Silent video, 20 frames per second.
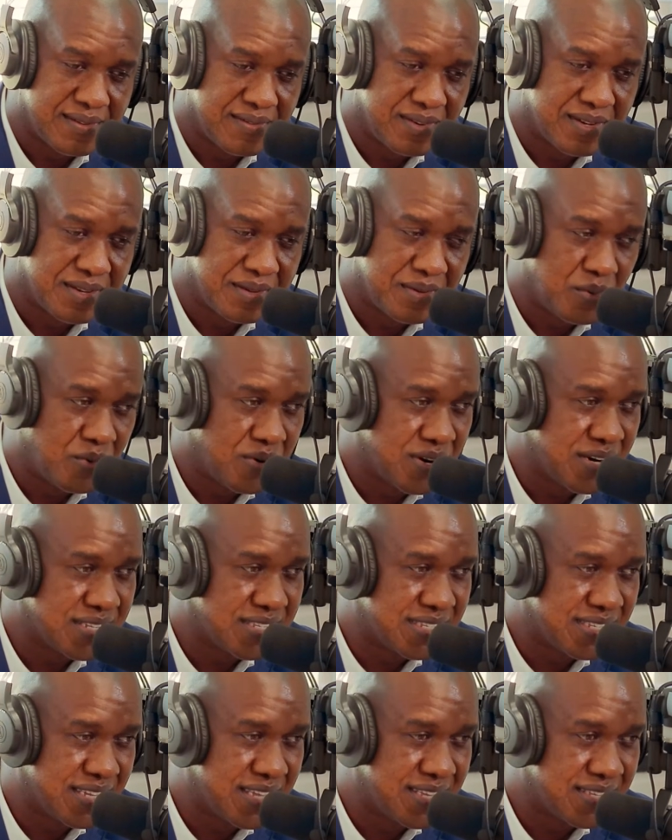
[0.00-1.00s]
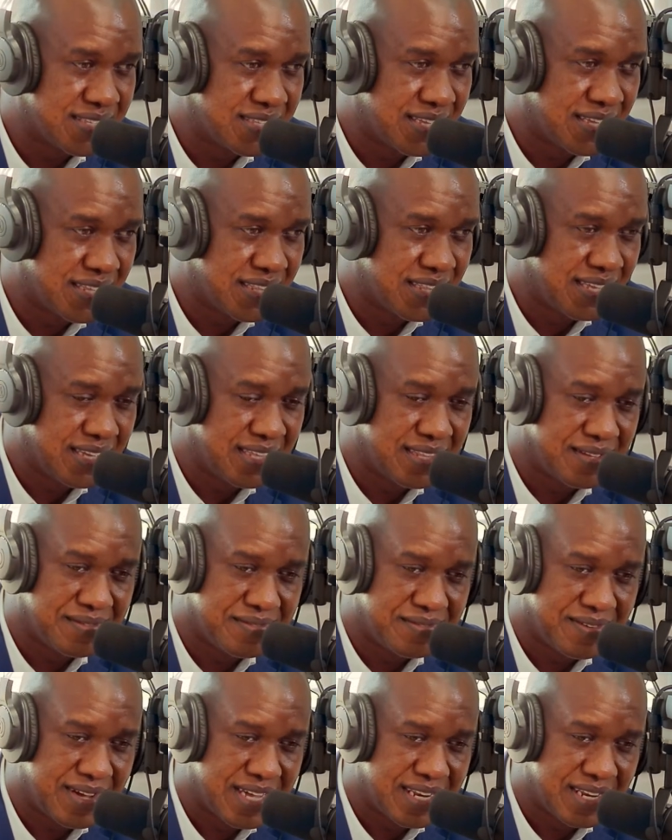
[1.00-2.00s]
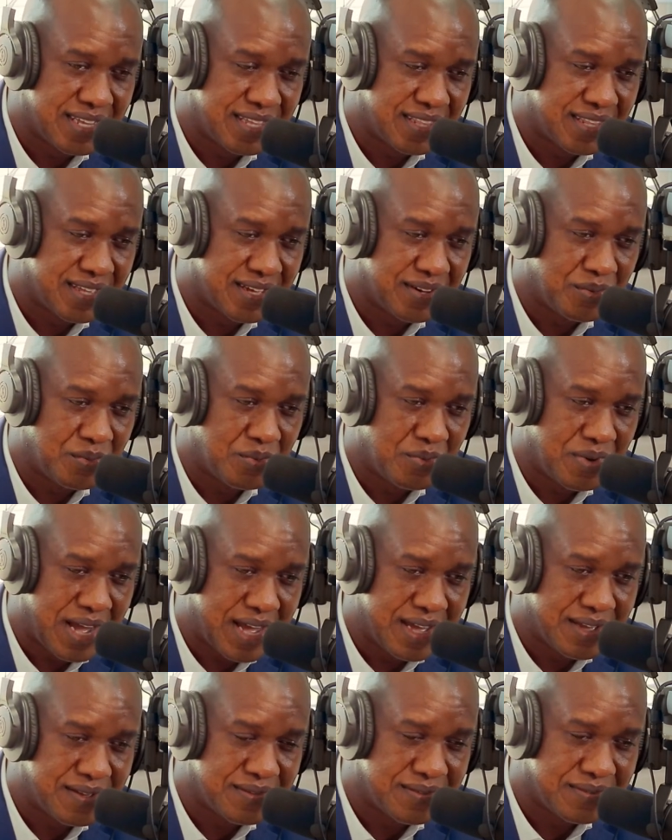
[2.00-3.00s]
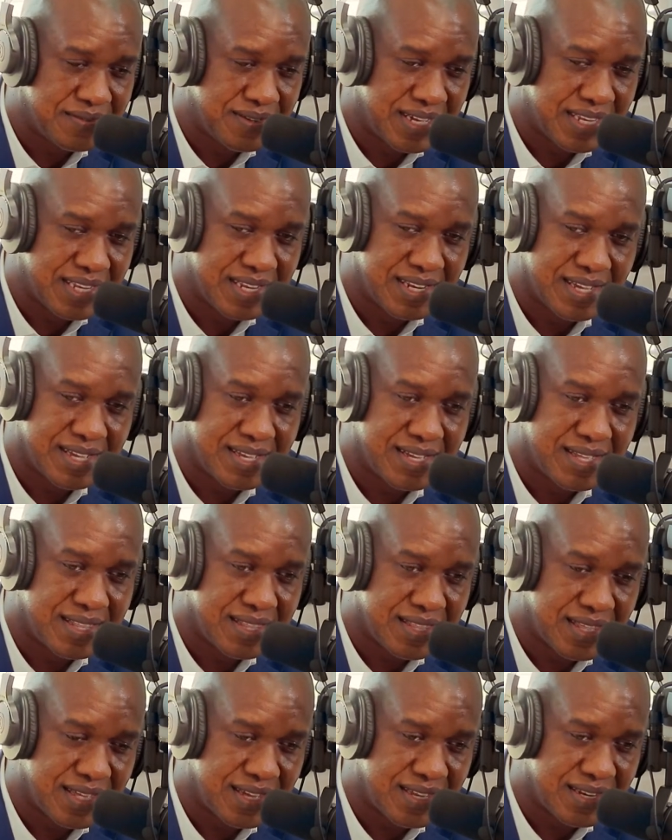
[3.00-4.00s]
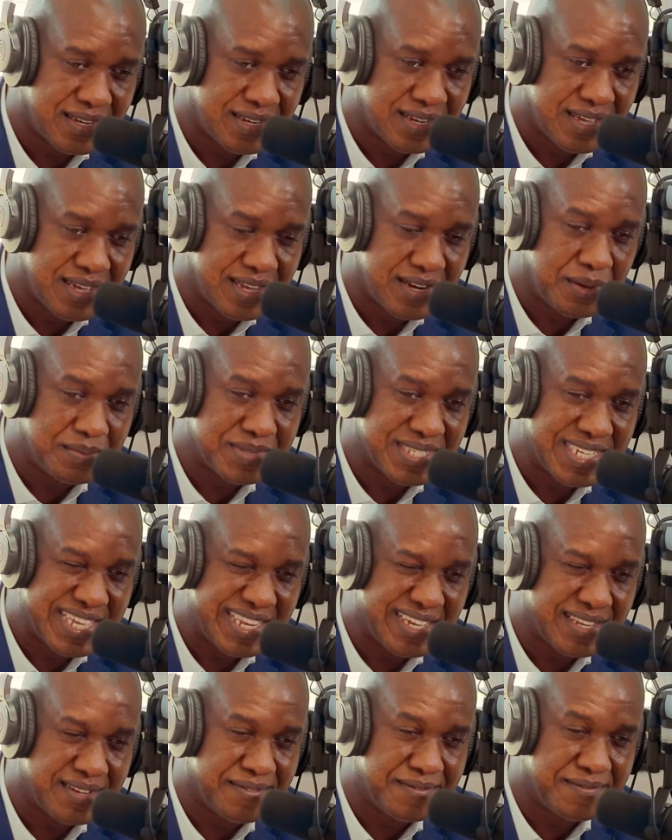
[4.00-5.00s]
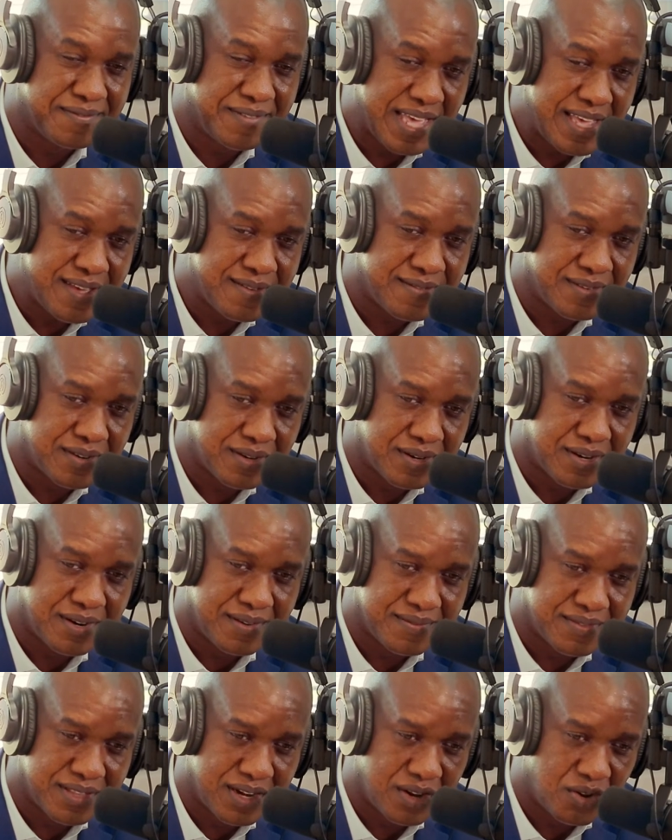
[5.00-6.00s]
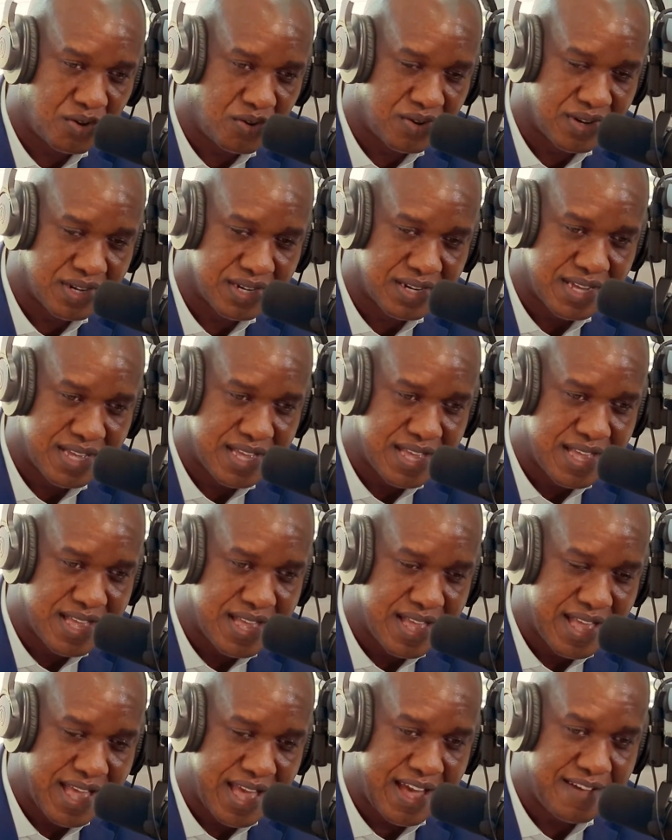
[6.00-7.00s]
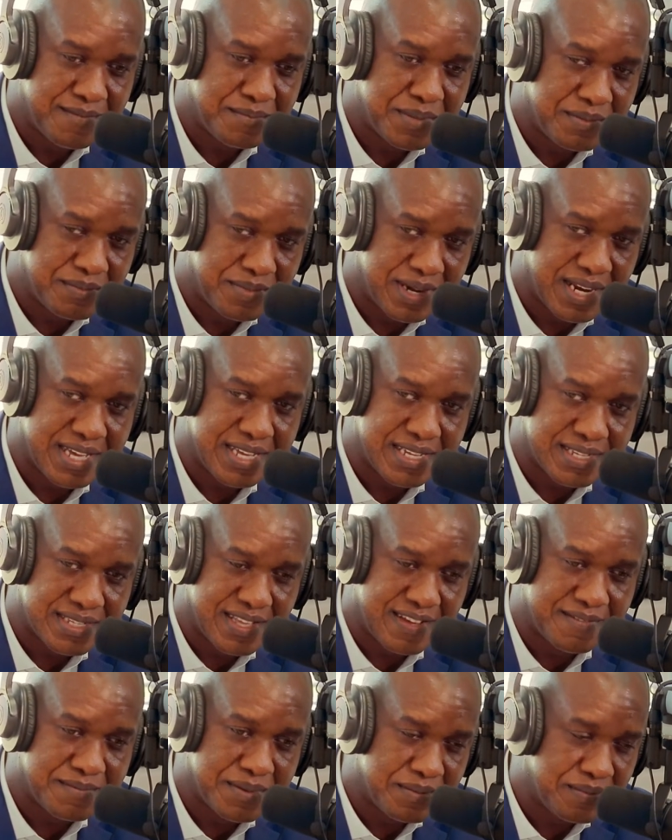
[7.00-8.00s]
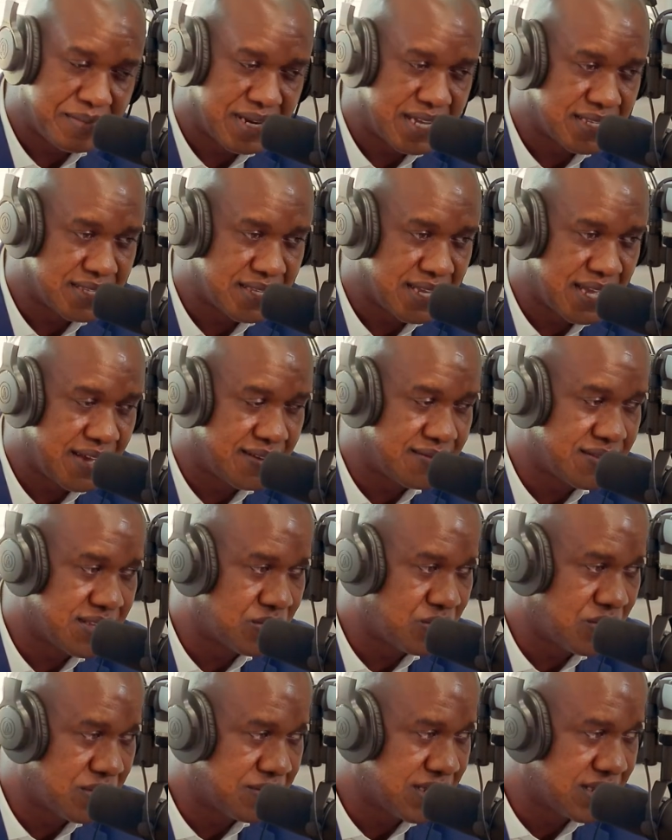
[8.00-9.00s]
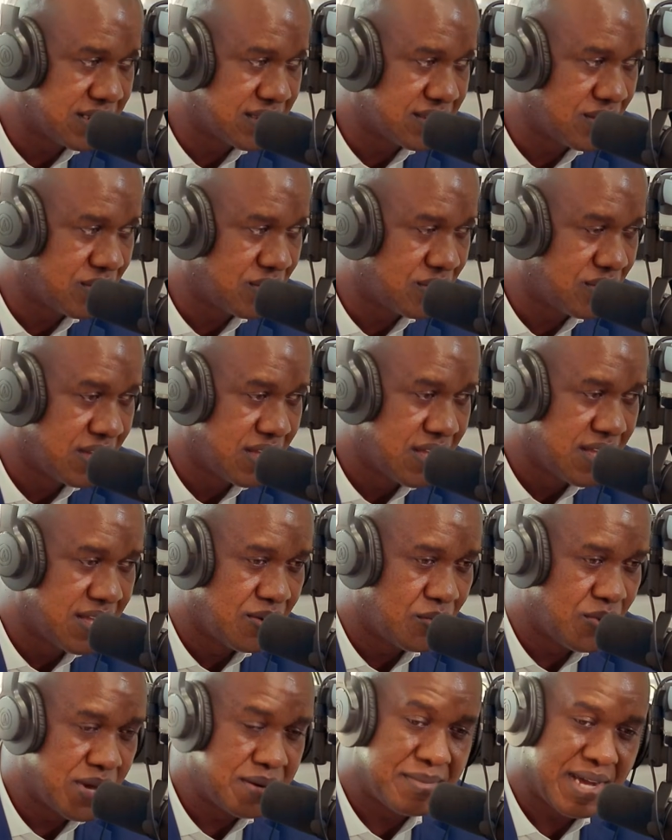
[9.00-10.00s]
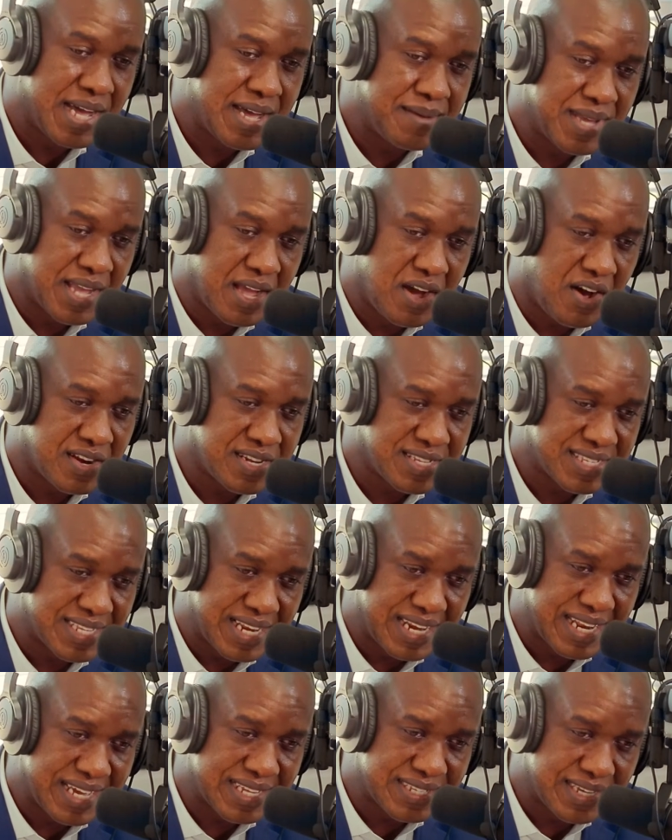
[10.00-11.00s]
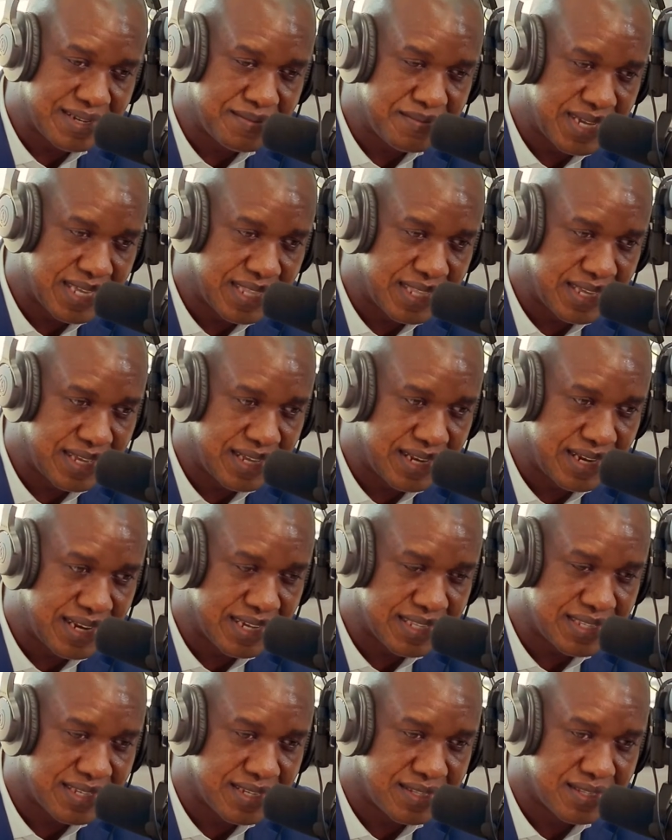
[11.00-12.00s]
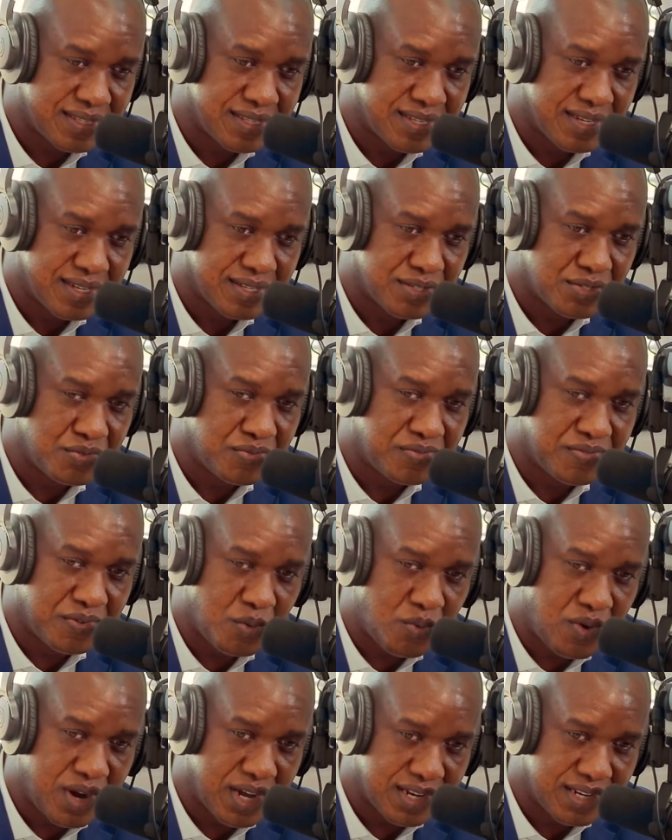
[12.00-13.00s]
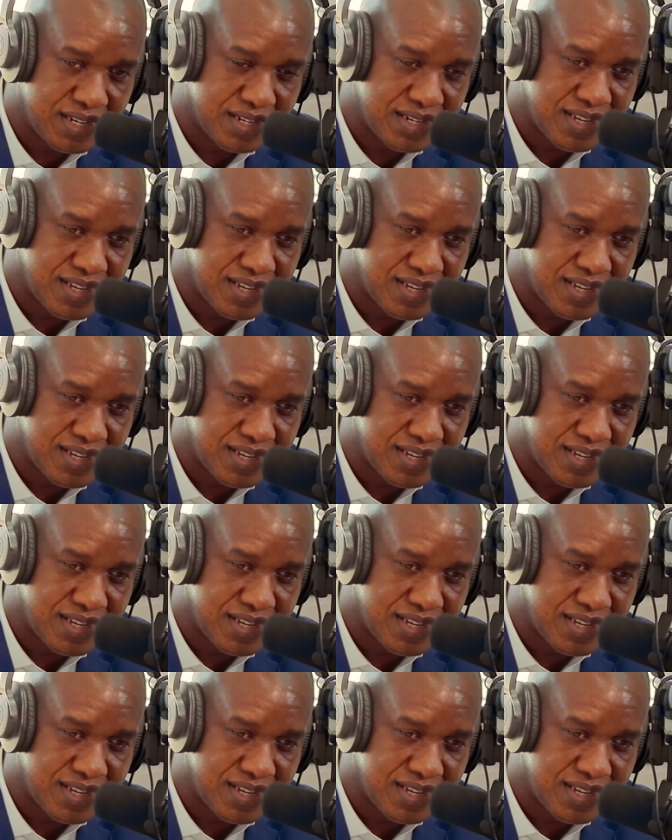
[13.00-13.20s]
For the word says that he that findeth a wife findeth a good thing Amen. and obtaineth favor of the Lord. Amen. I've Amen. been blessed. I've been blessed to have this woman. So when Miami Gardens elected me, they elected two for one.